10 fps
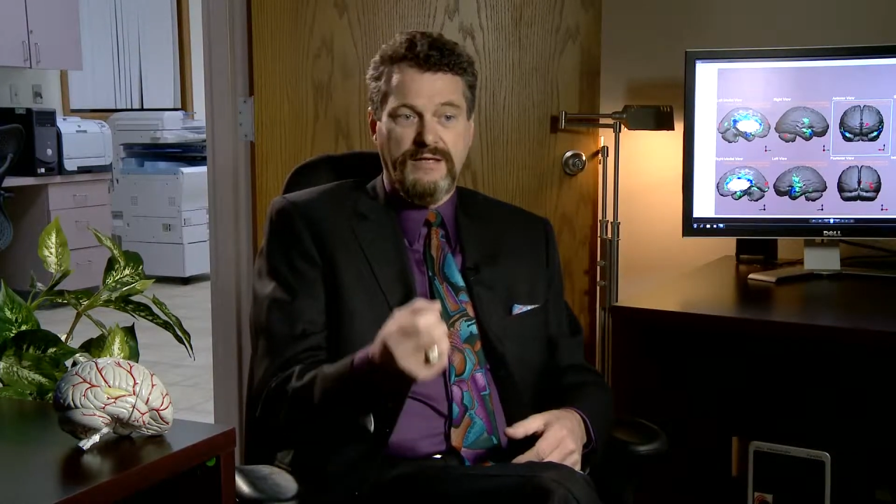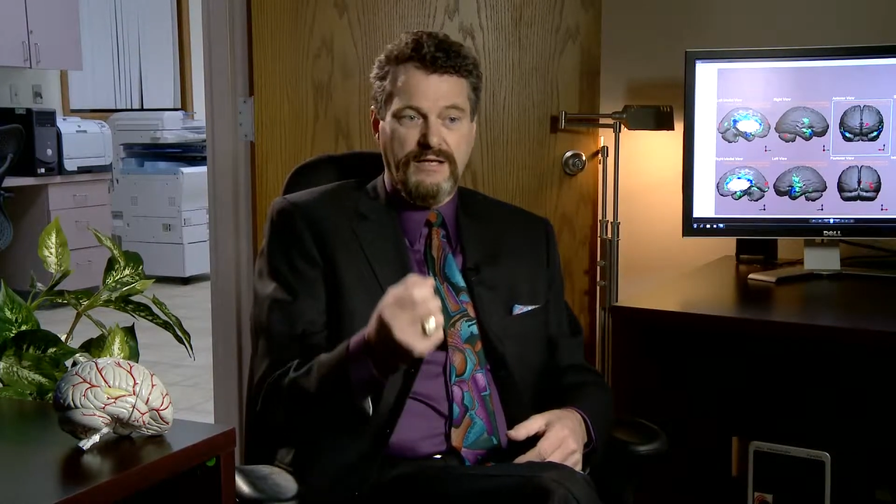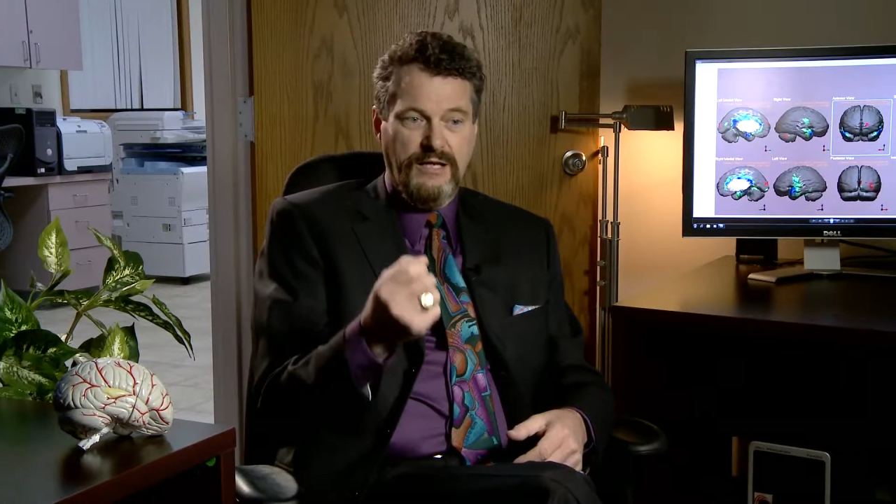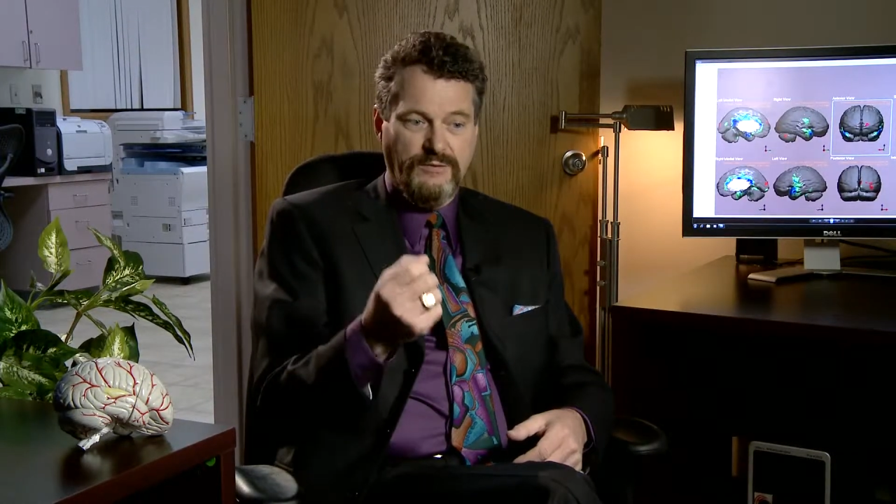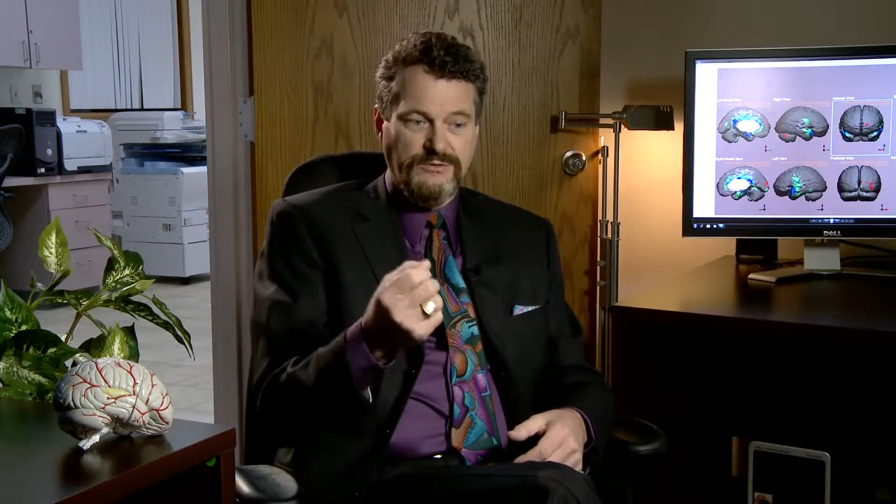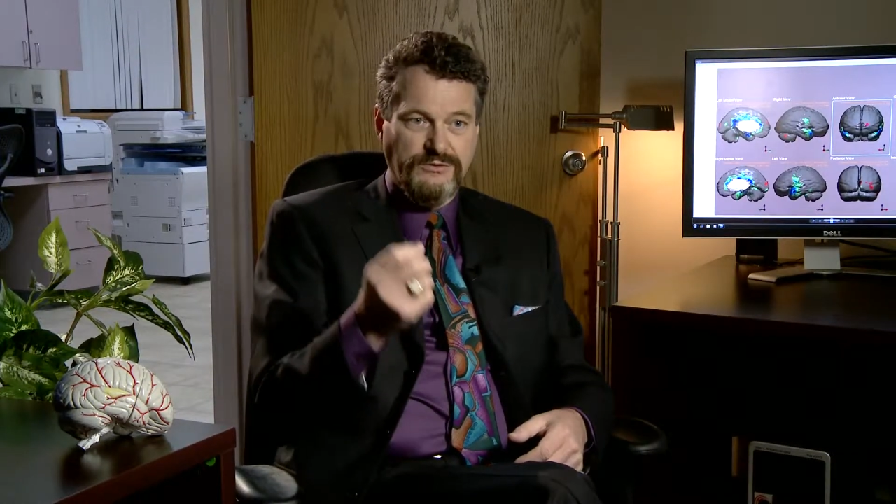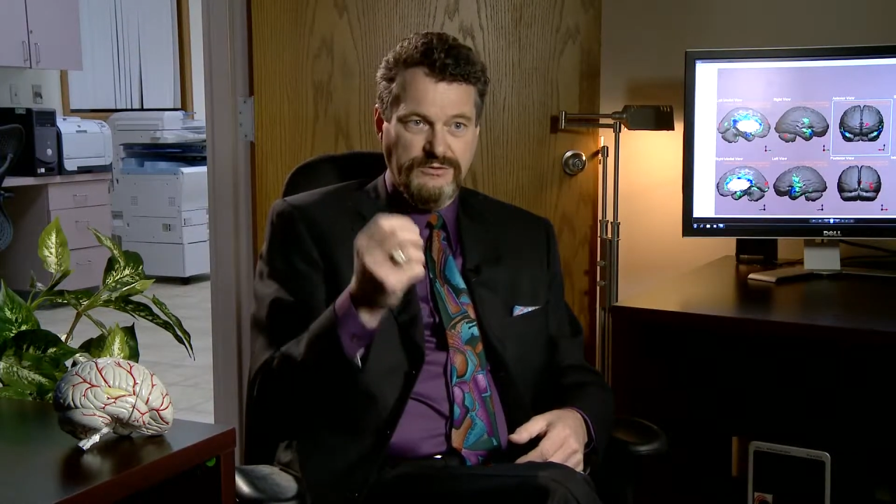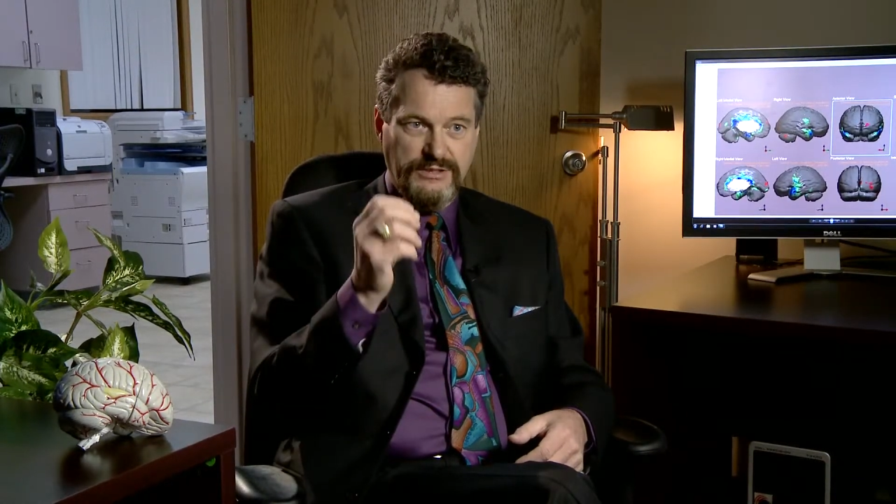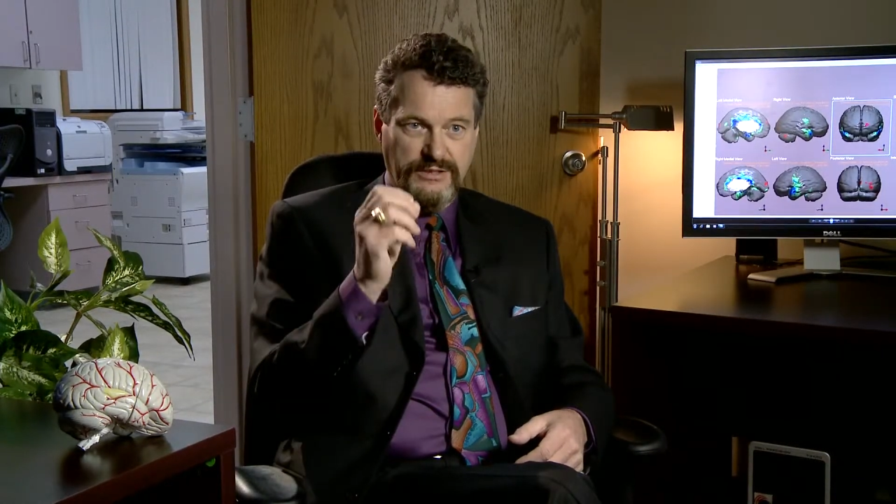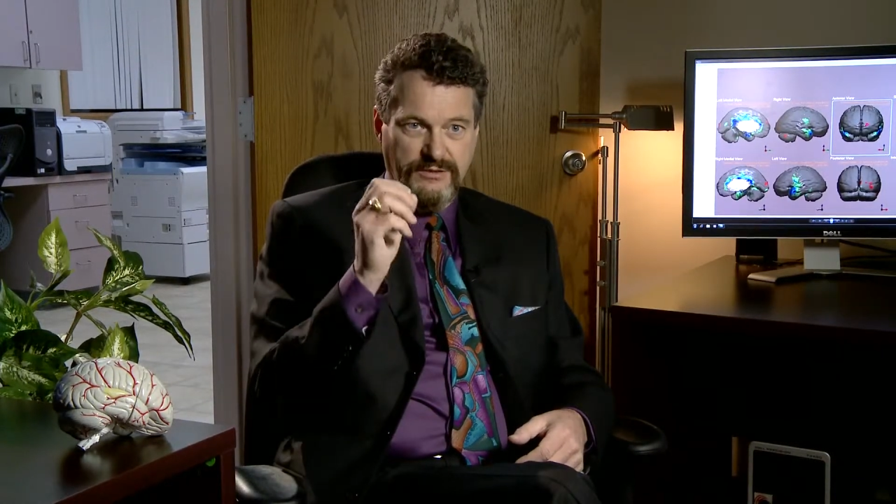It helps you
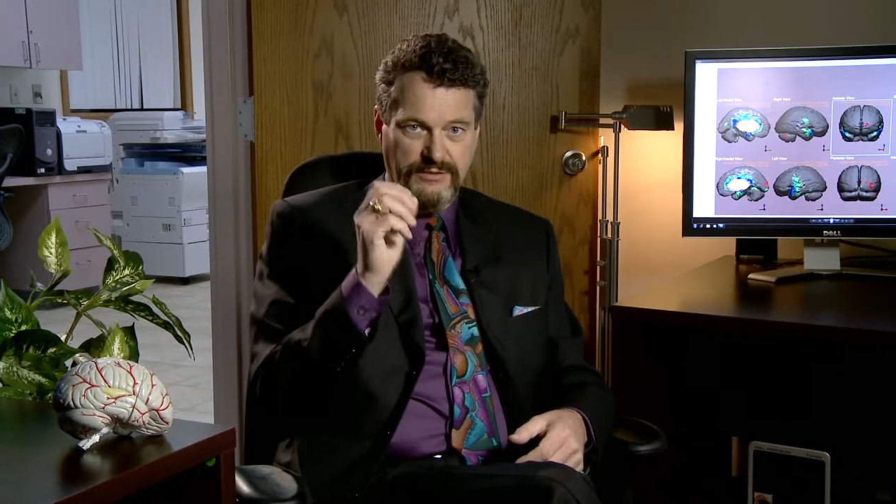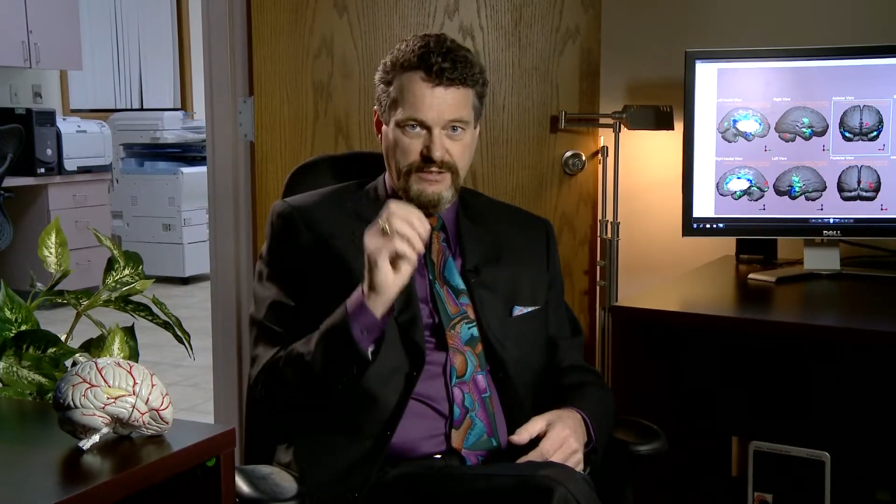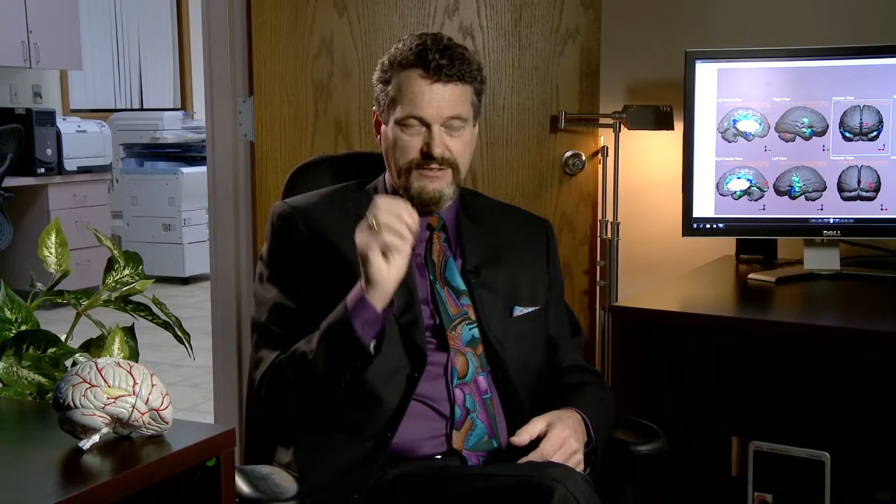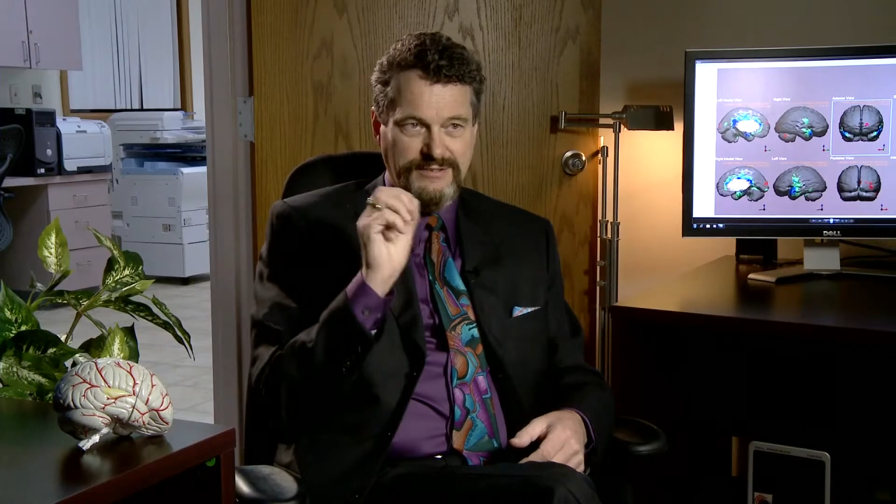see, okay,